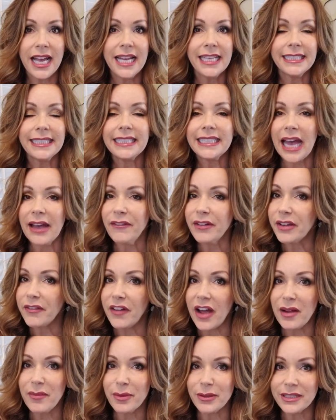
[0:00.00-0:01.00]

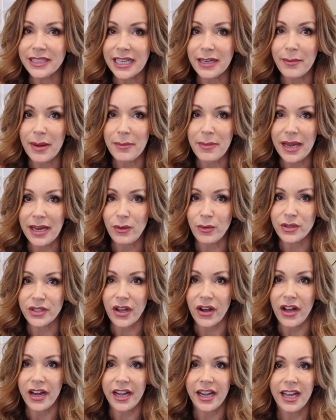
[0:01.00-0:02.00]
75% of my pain was
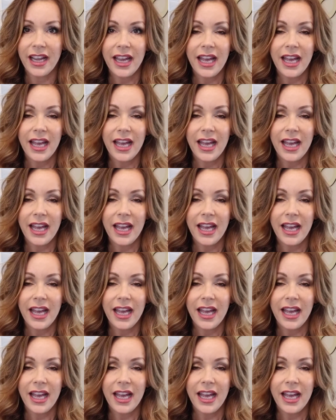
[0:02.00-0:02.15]
gone.